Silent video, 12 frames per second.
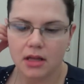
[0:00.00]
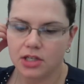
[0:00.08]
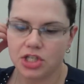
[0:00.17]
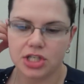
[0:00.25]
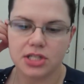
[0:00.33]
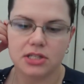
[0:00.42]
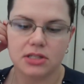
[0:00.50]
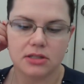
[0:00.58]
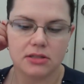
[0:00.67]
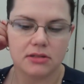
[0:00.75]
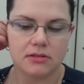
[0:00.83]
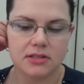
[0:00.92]
Just
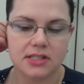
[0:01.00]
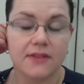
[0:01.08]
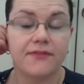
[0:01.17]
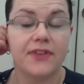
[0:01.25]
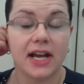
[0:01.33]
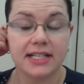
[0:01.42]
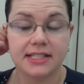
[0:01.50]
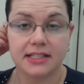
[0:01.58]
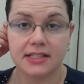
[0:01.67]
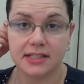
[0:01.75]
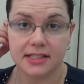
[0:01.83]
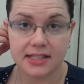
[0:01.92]
suffice it
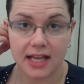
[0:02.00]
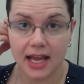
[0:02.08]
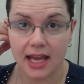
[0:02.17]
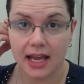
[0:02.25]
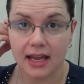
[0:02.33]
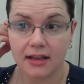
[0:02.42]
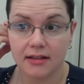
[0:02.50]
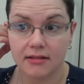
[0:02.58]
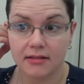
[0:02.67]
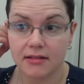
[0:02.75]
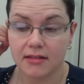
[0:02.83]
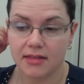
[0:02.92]
to say
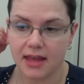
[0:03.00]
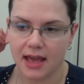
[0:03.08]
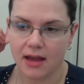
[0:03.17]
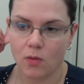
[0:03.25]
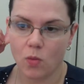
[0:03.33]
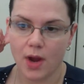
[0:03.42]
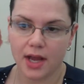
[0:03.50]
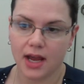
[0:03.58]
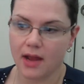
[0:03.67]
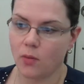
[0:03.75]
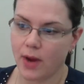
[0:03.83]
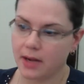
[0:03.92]
that when
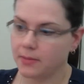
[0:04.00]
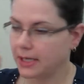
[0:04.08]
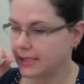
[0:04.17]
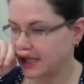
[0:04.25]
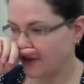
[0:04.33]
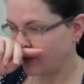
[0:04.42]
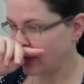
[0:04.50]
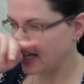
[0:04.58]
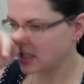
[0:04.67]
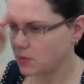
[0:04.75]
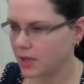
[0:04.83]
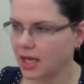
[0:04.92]
I weighed myself
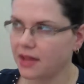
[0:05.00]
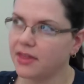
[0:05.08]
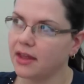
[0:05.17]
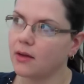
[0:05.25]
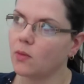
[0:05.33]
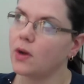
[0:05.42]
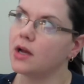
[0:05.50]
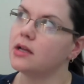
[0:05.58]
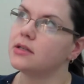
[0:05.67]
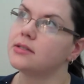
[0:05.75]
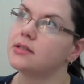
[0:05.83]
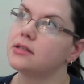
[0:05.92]
last week, I think it
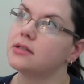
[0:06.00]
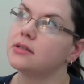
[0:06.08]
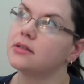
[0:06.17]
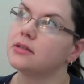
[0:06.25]
was,